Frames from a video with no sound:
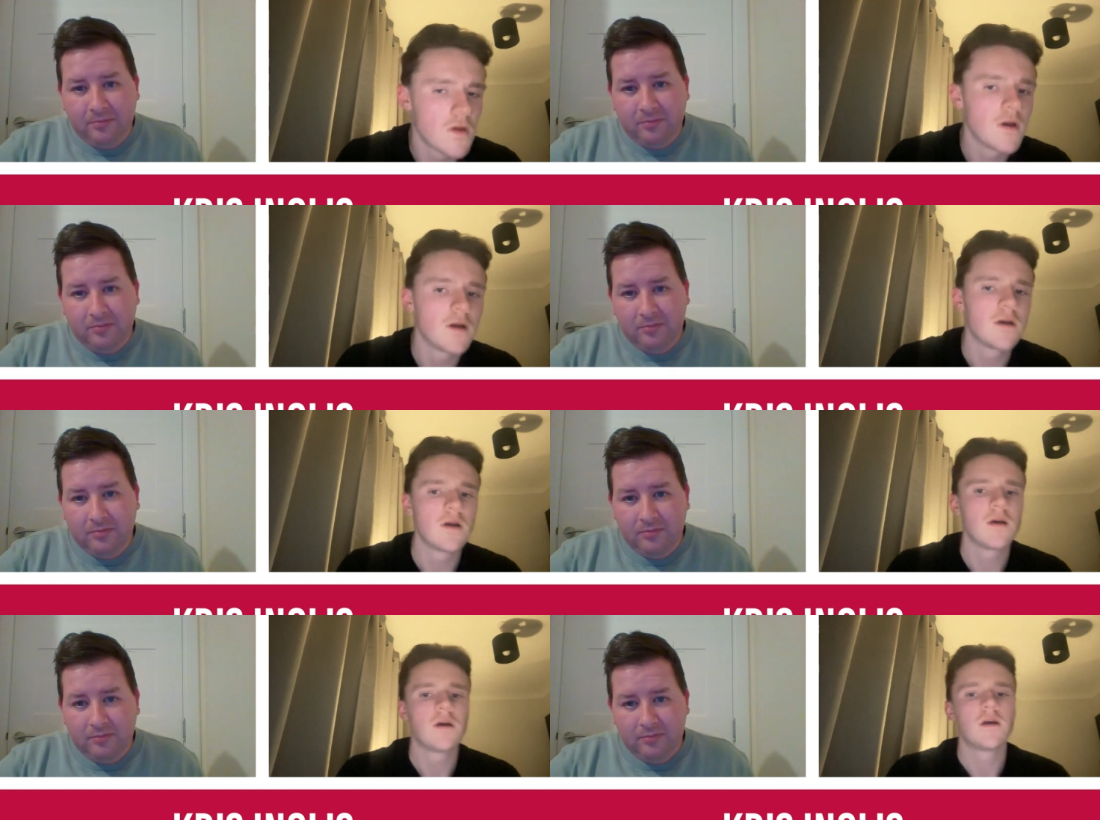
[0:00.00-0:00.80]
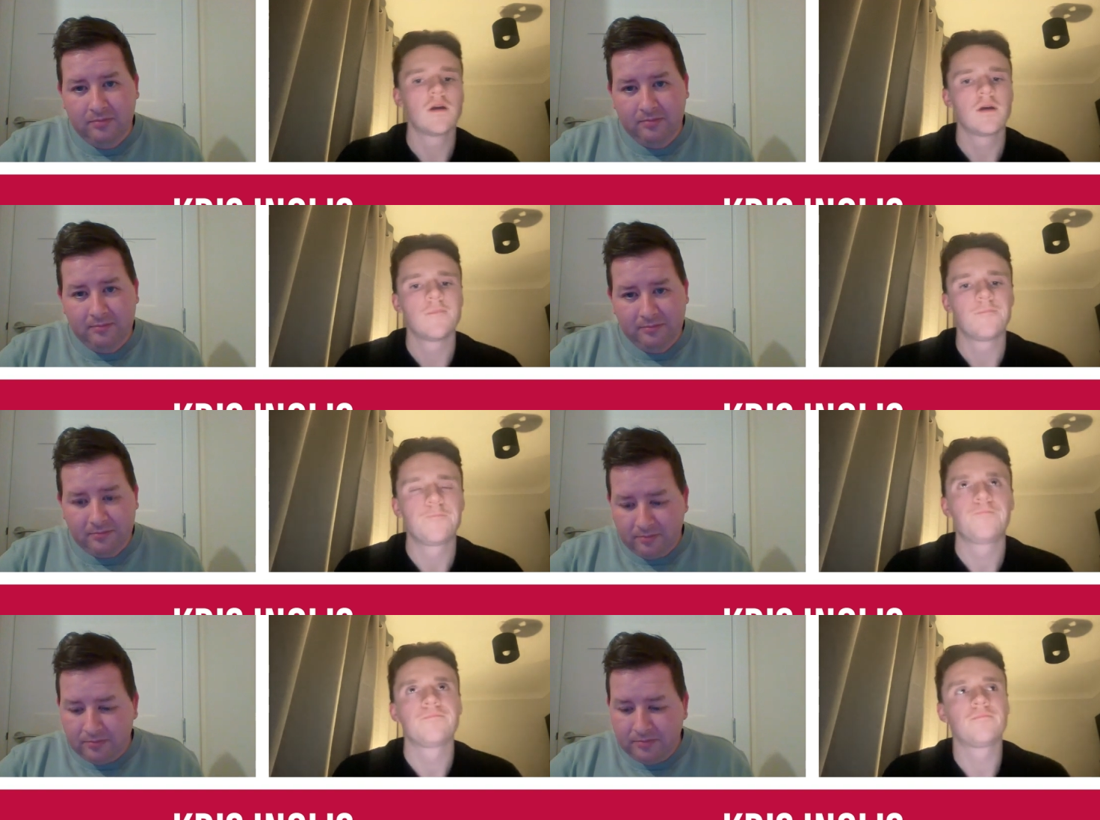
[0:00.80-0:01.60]

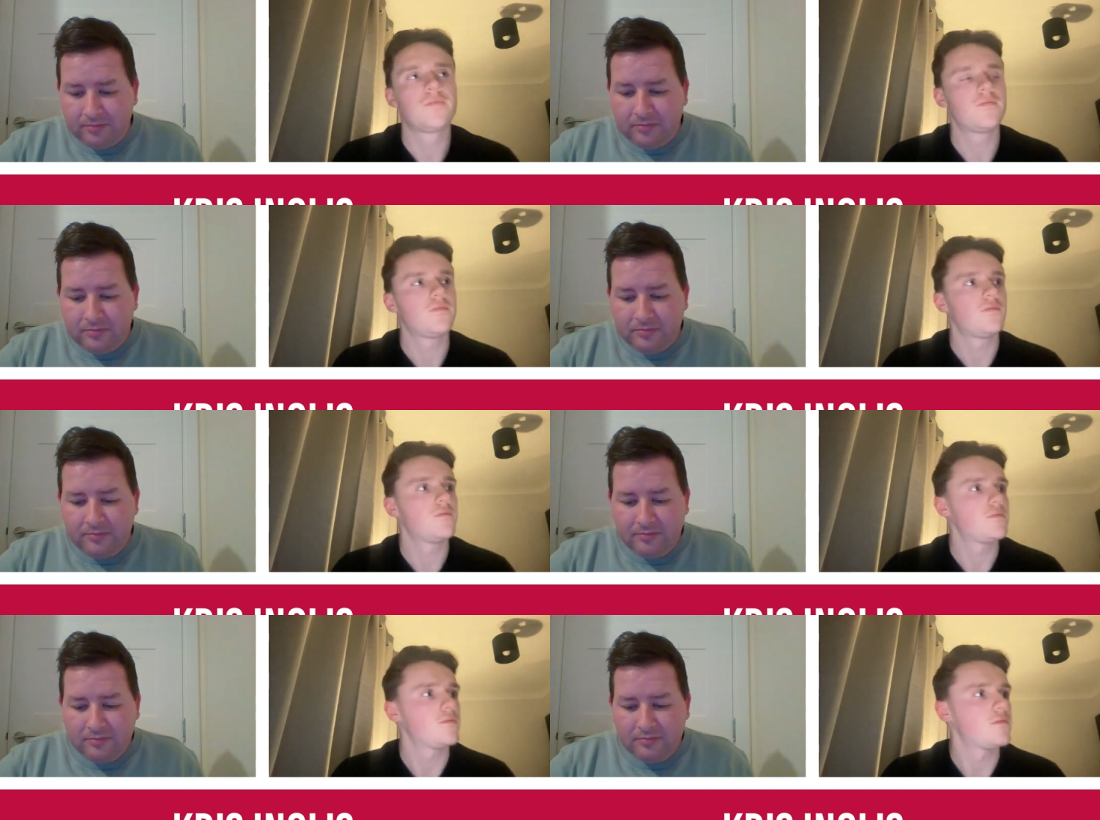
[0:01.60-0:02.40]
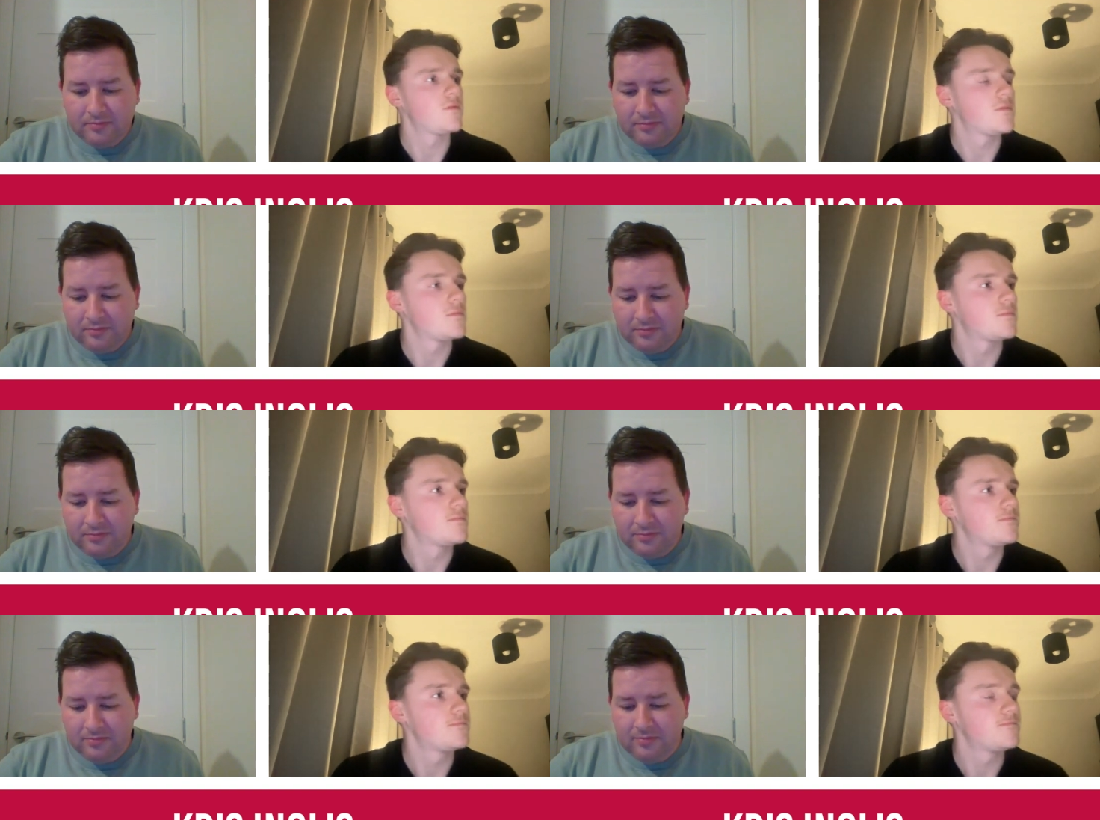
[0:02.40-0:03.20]

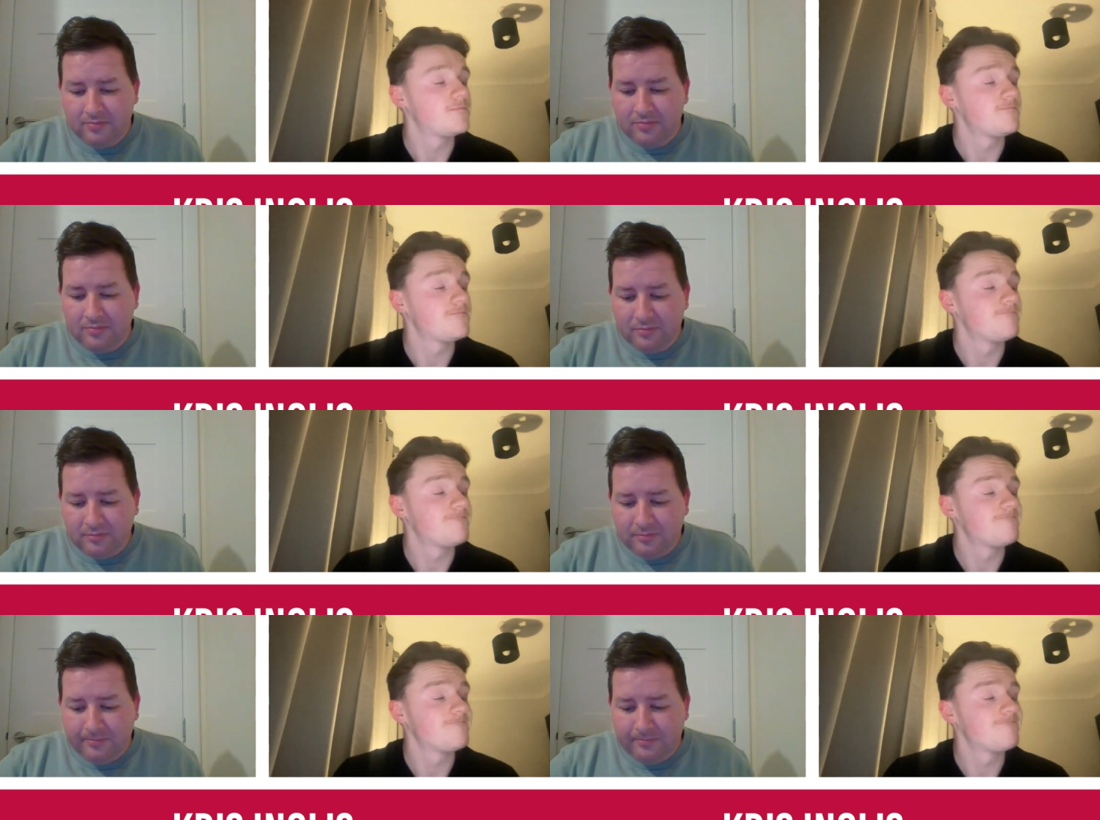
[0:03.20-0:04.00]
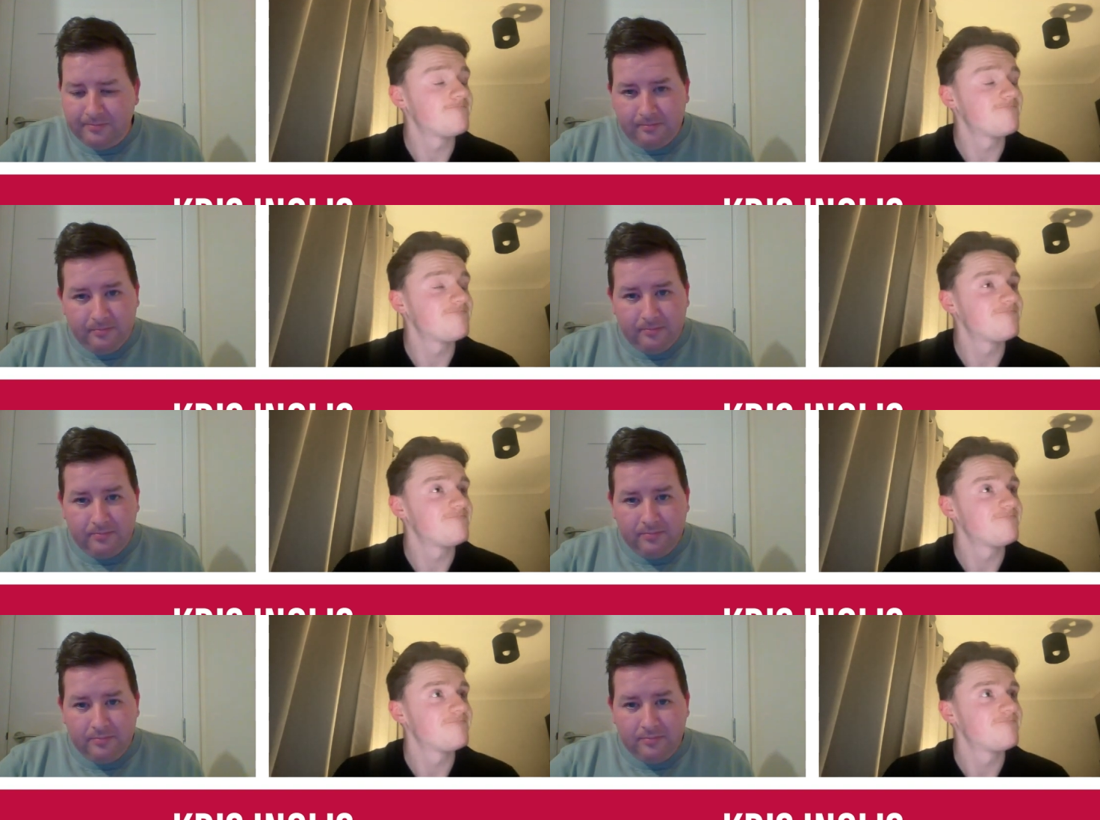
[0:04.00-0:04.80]

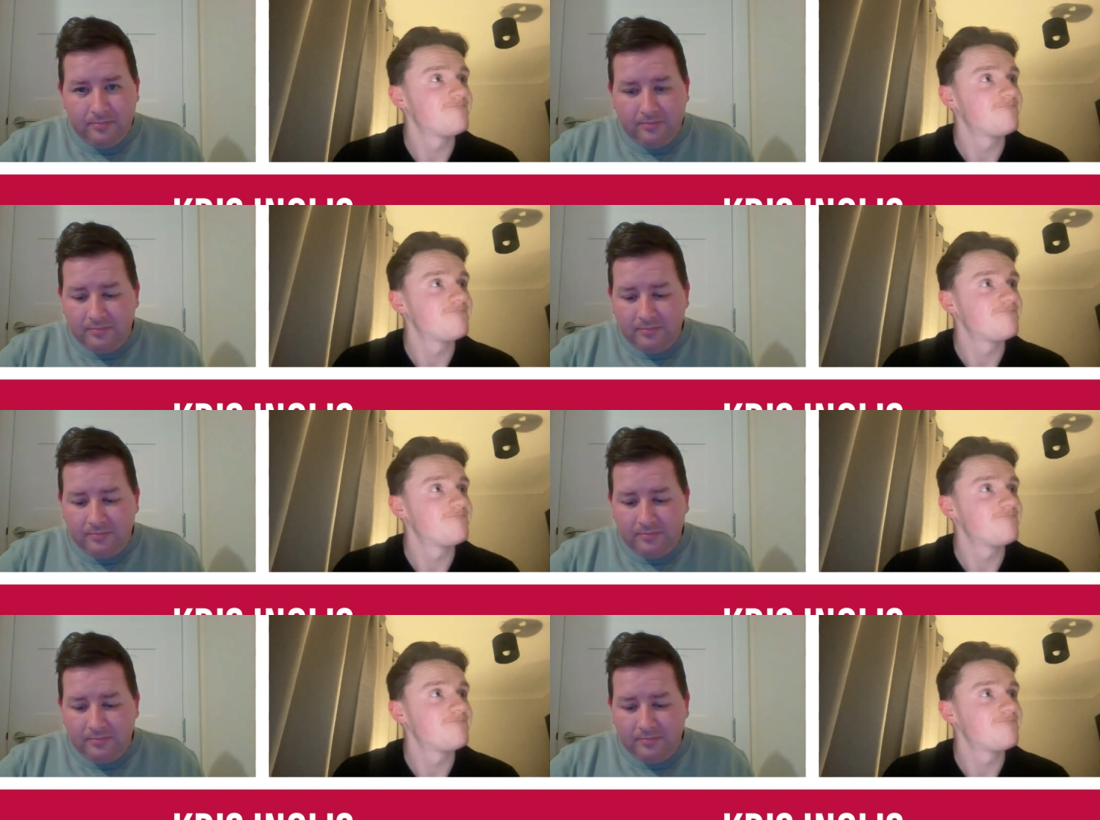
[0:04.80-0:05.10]
Nothing is said.